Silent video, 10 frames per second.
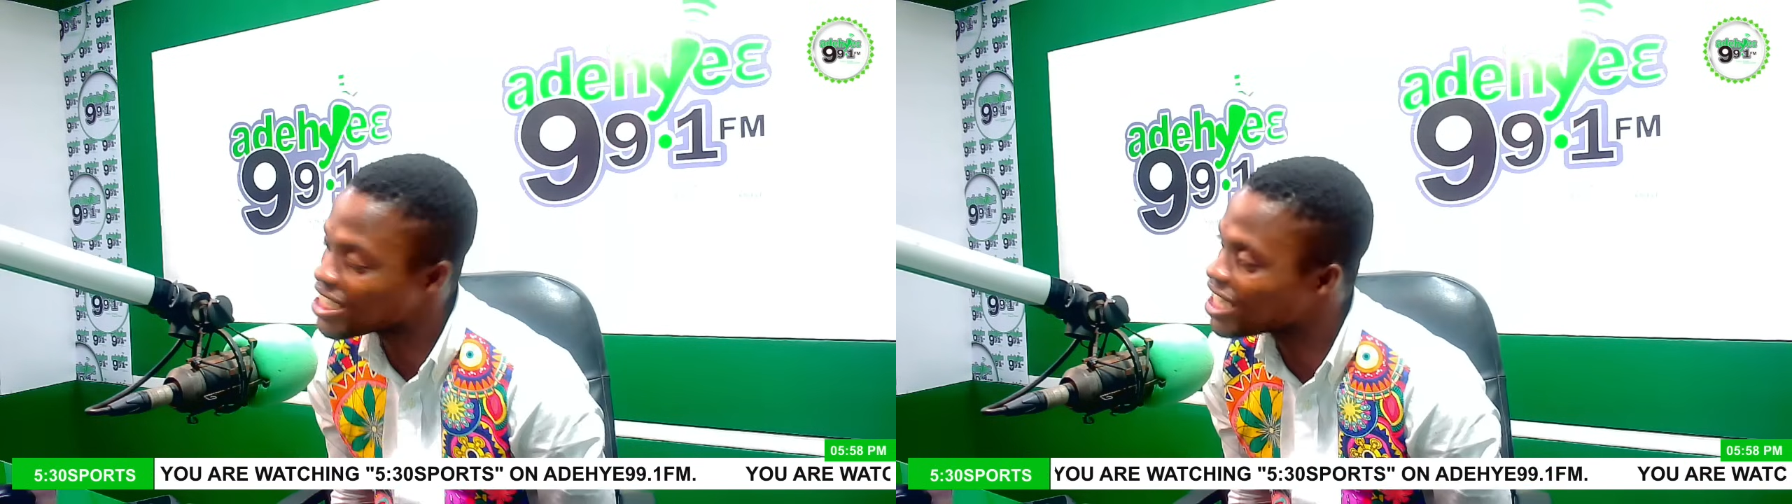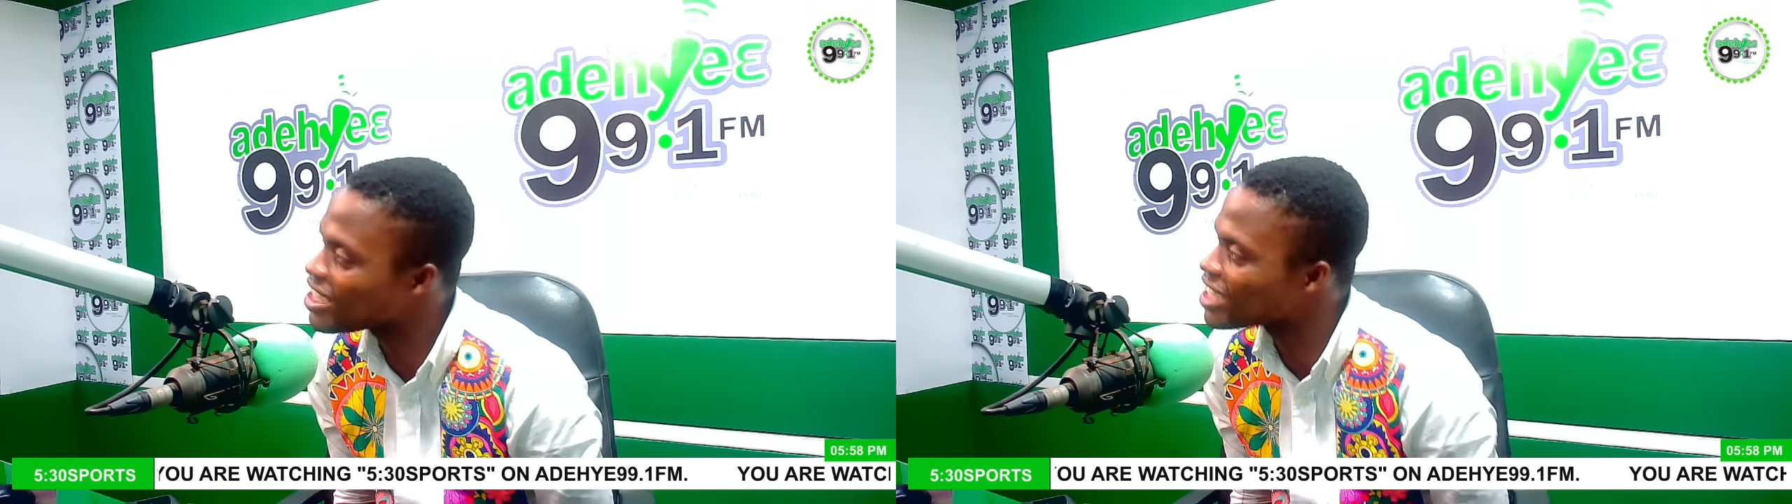I
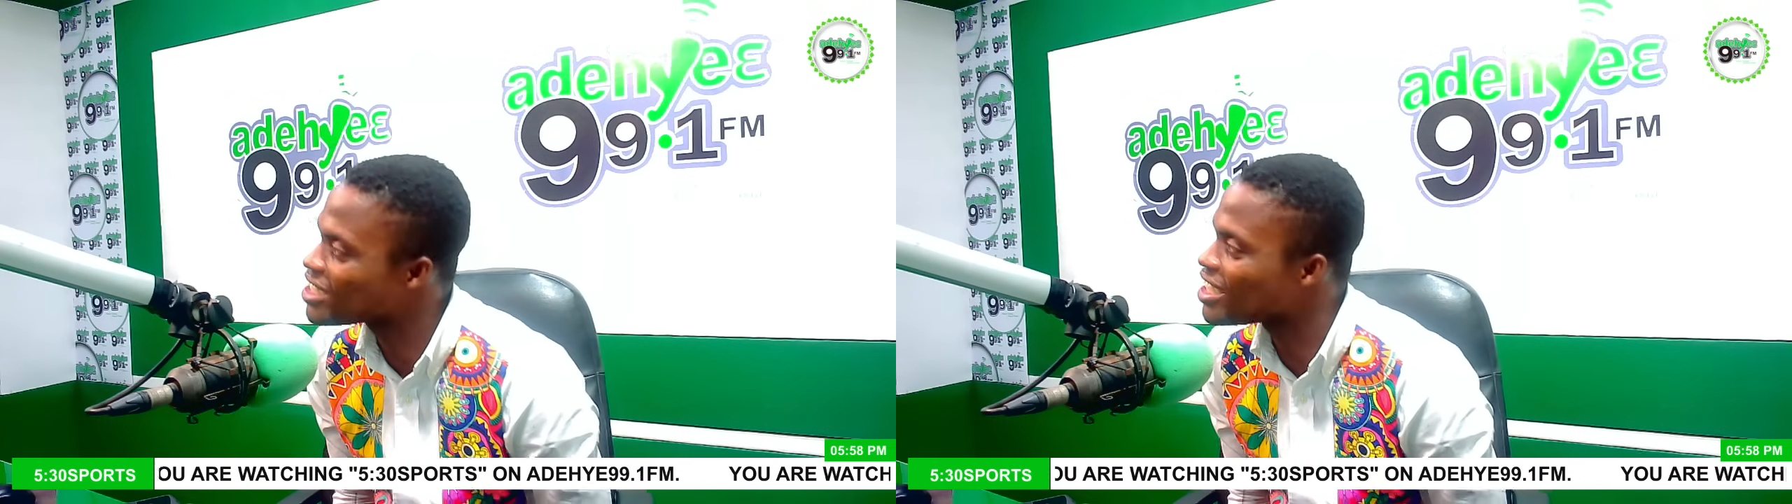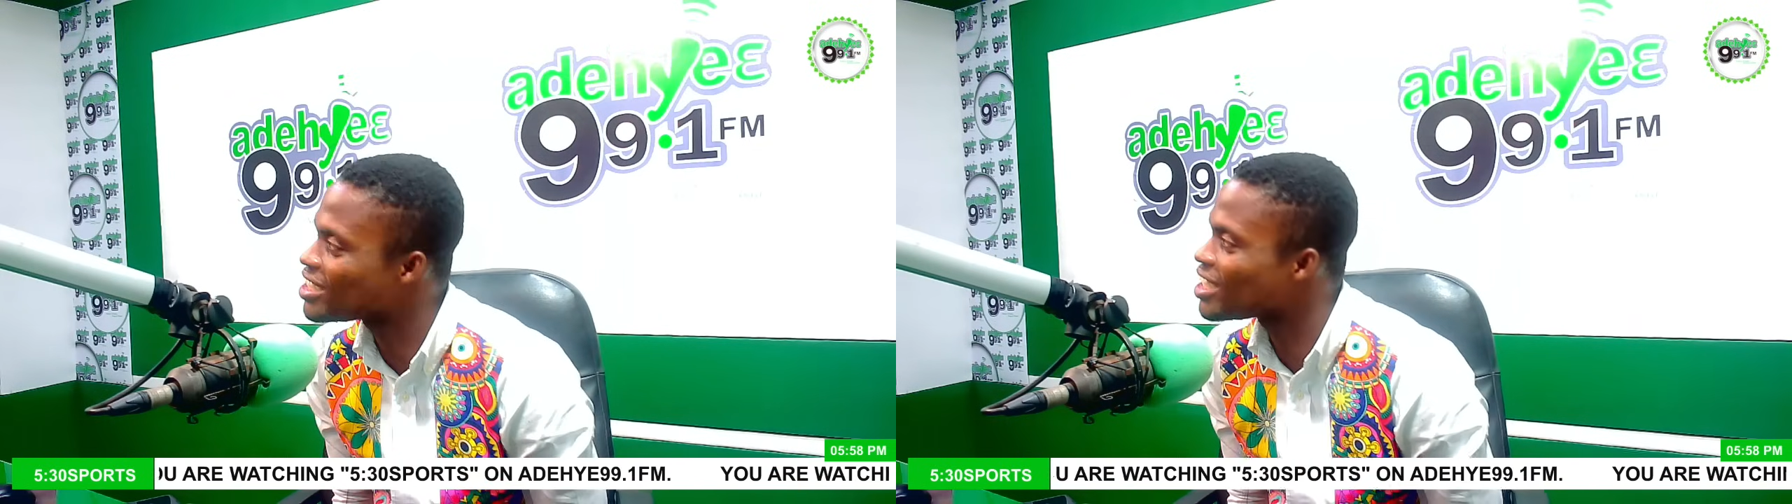
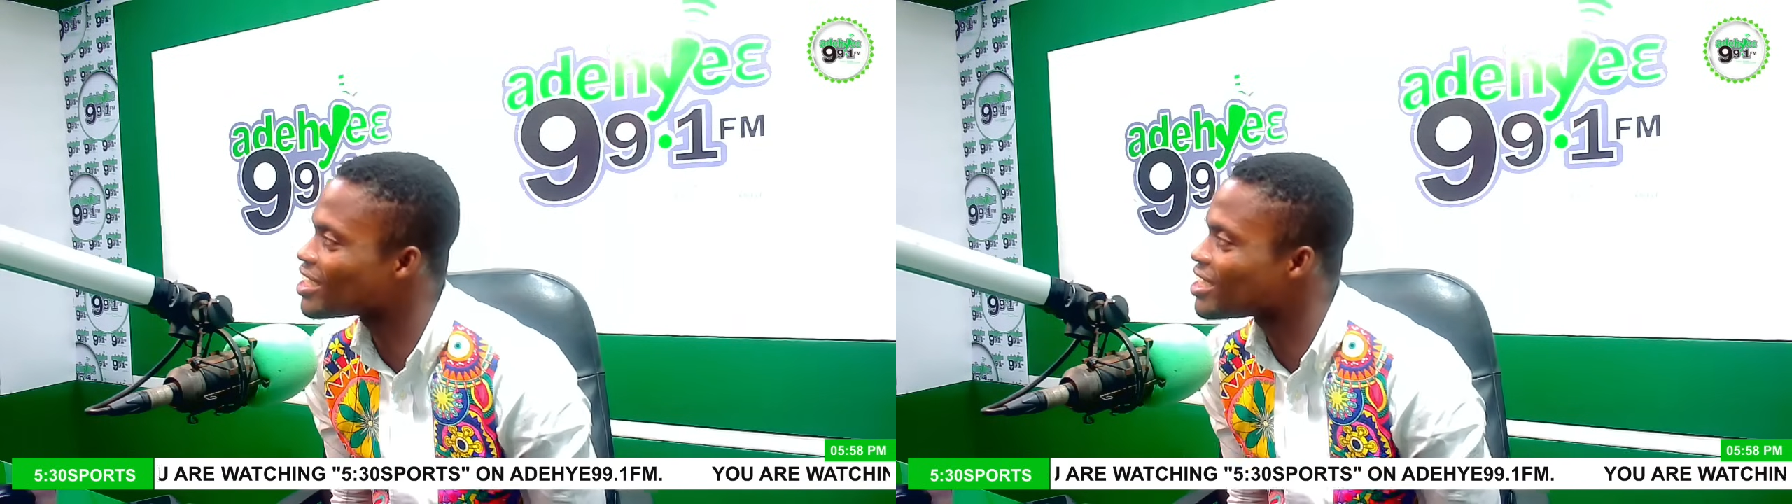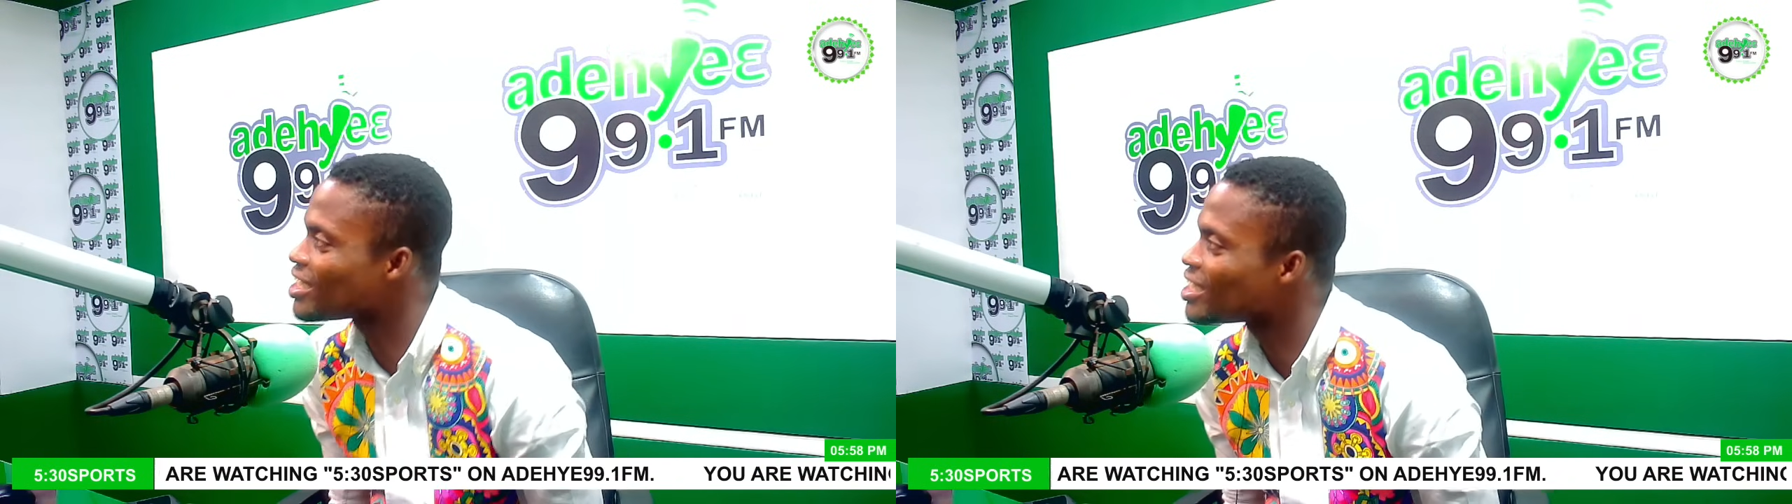
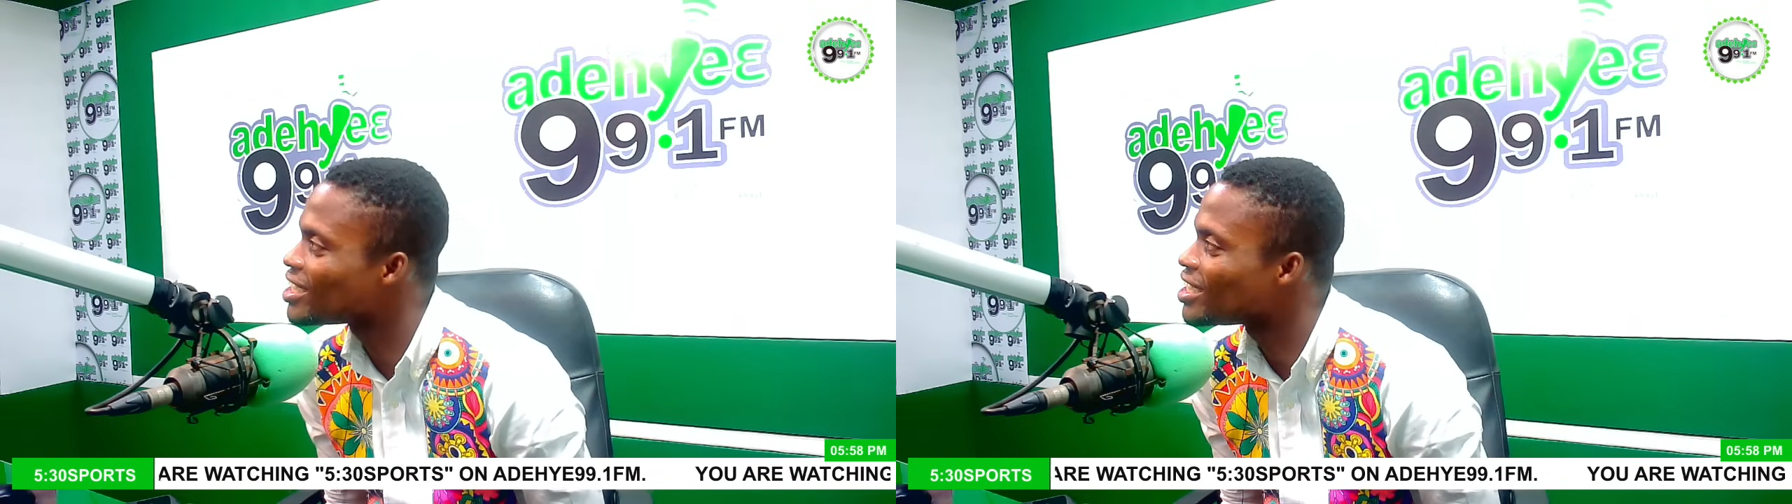want for